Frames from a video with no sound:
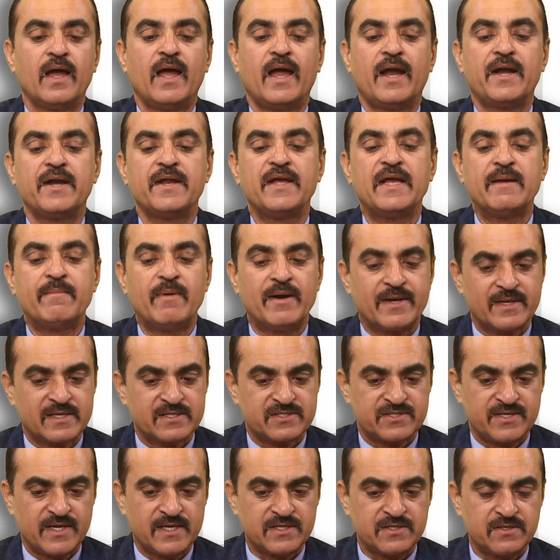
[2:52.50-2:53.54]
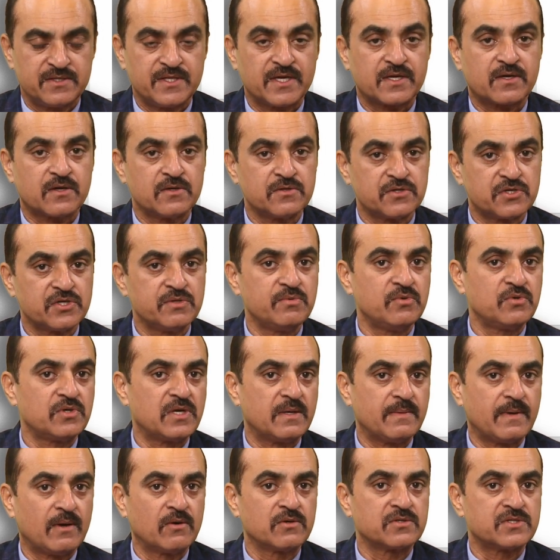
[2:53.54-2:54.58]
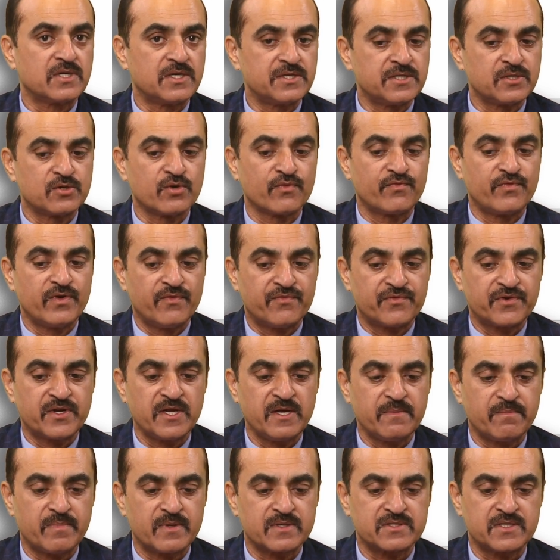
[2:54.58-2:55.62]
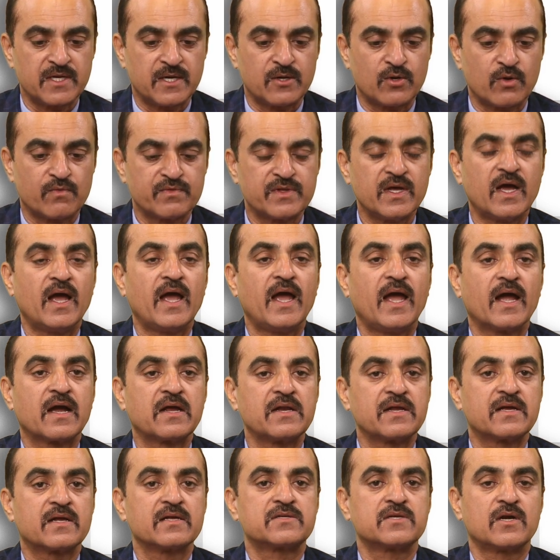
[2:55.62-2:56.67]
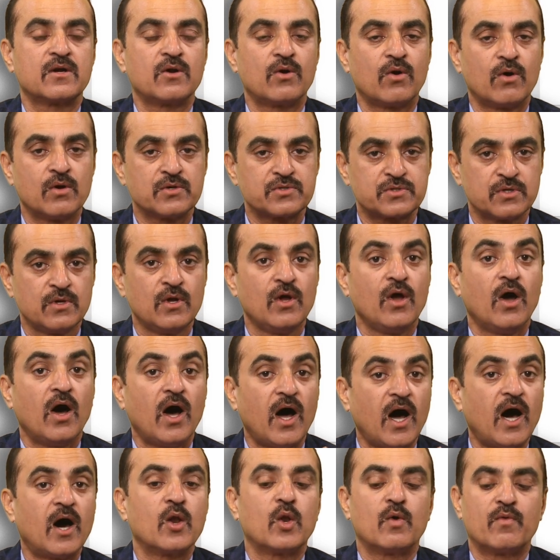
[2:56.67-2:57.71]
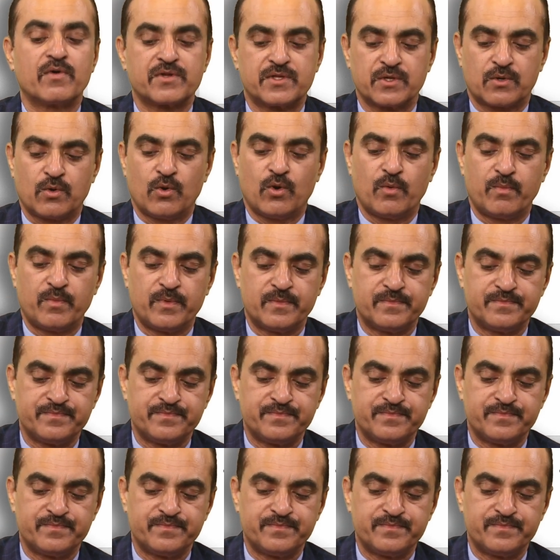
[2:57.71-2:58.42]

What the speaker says: and abiotic stress, they contribute about 30 to 50% of the agricultural loss all over the globe.